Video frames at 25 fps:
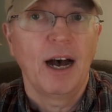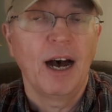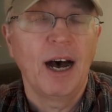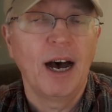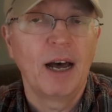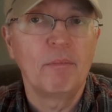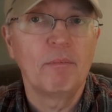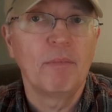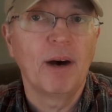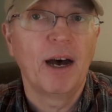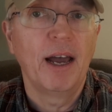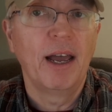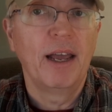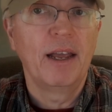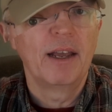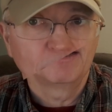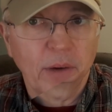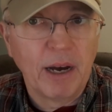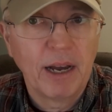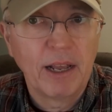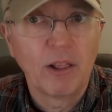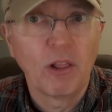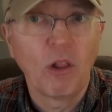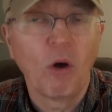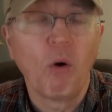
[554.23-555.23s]
on my
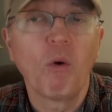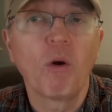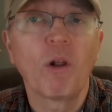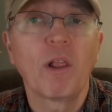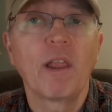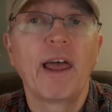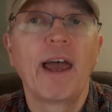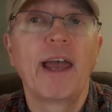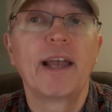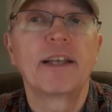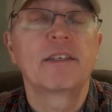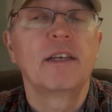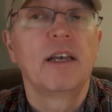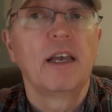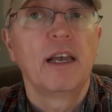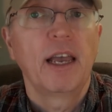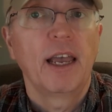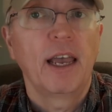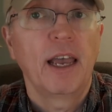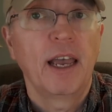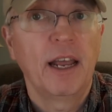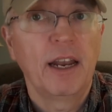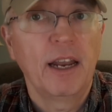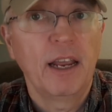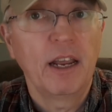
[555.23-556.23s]
lower legs.
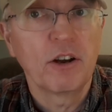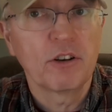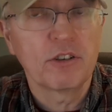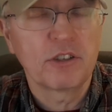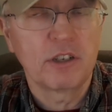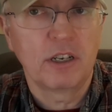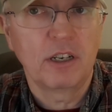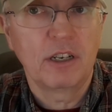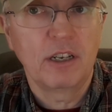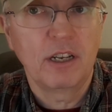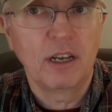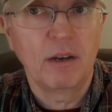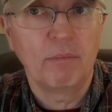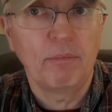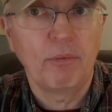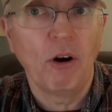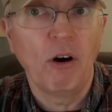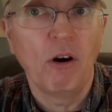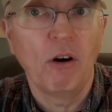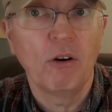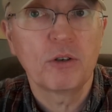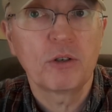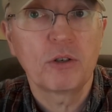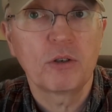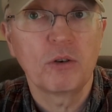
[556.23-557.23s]
And here's a tip
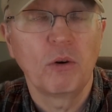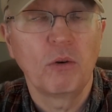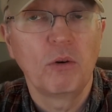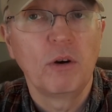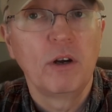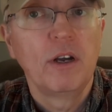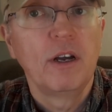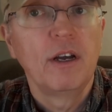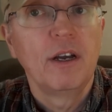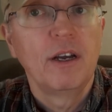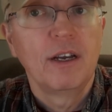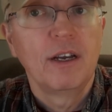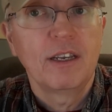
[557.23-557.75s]
also.